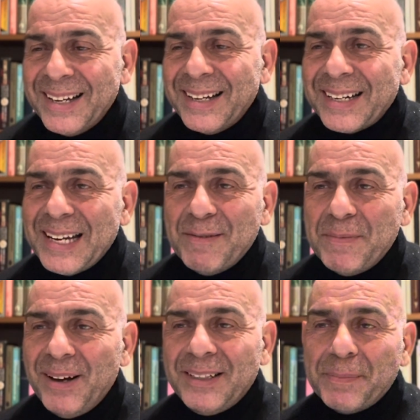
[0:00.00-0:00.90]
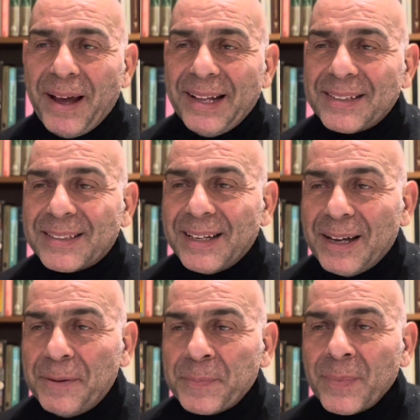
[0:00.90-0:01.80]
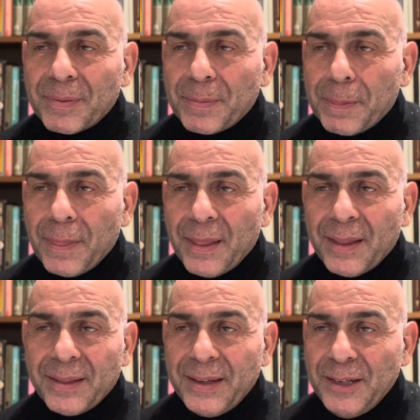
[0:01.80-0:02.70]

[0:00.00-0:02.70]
Never mind about the